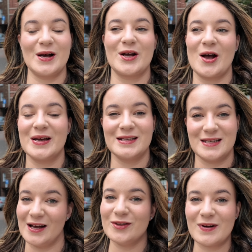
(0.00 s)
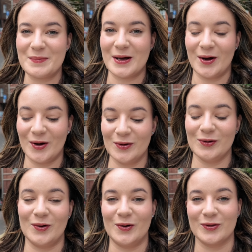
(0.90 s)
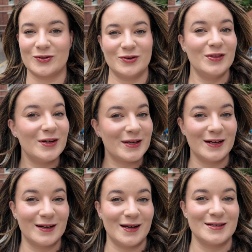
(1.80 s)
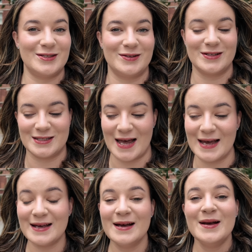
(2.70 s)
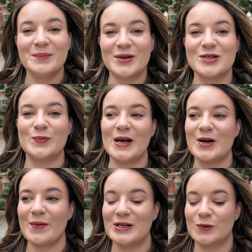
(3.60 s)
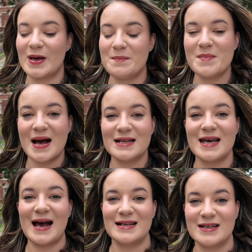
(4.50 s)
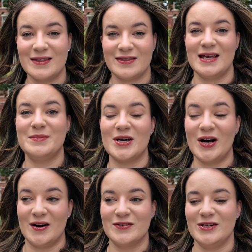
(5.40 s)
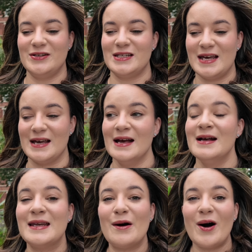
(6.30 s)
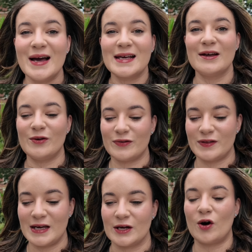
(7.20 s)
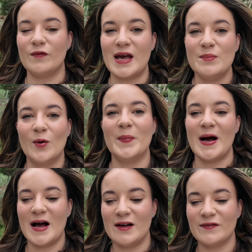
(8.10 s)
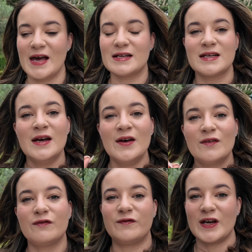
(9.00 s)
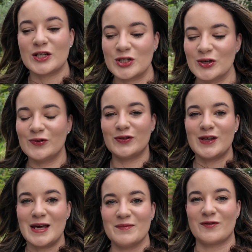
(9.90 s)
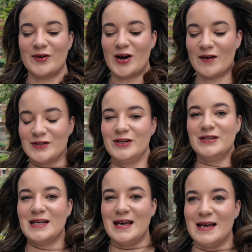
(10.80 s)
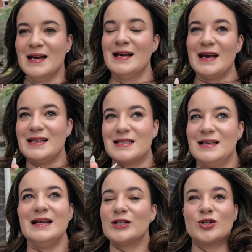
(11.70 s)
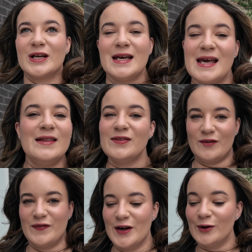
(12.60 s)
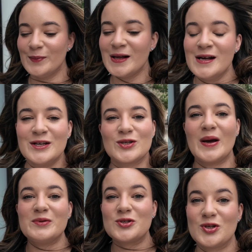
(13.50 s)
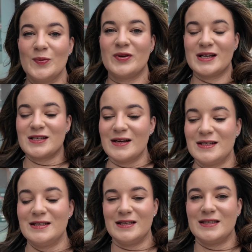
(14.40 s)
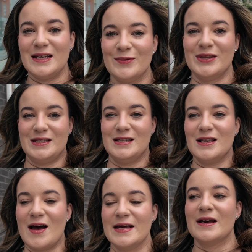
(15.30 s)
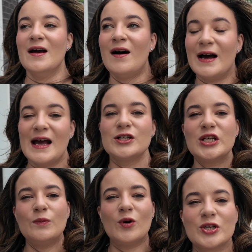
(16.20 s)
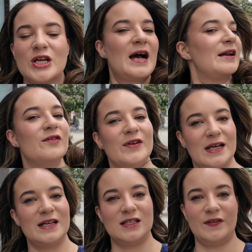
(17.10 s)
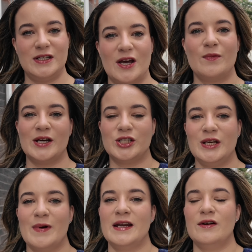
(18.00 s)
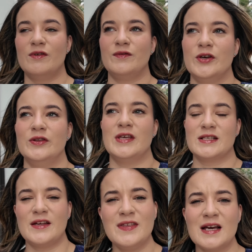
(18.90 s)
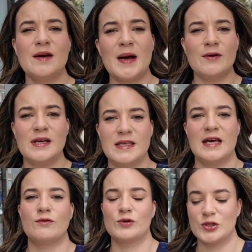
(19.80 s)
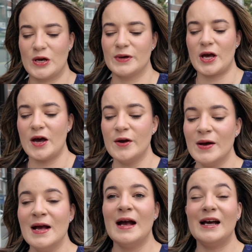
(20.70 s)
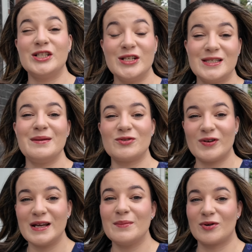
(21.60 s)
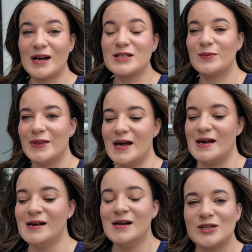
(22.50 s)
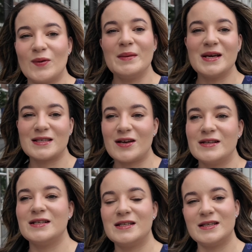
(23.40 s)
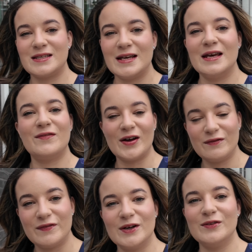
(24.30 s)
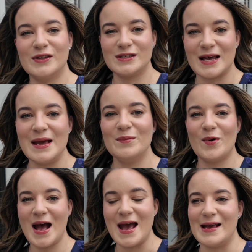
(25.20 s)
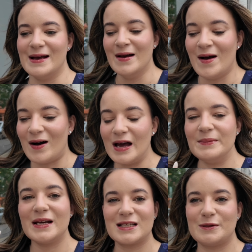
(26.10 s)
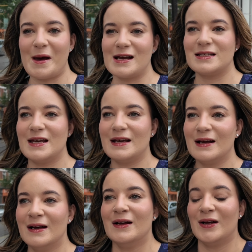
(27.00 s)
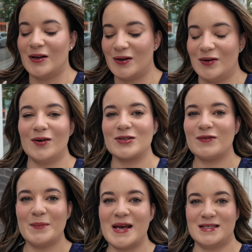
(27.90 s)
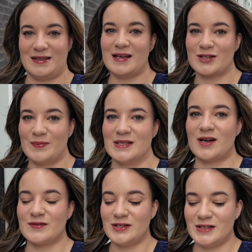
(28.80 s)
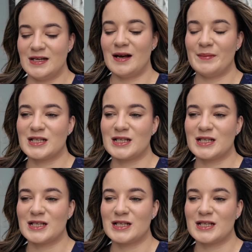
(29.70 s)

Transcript: We are going down the rabbit hole, or through the looking glass, you could say, because we are going to a Mad Hatter themed afternoon tea. Now, I cannot think of a more perfect fictional theme for an afternoon tea. It's literally in the film, so I'm super excited to see what this is like. I actually watched Hannah Rickett's video where she went and reviewed this, I think about a year or so ago, and she seemed really impressed with it. So I'm excited to see if I feel the same way. I'm expecting lots of amazing things from this afternoon tea.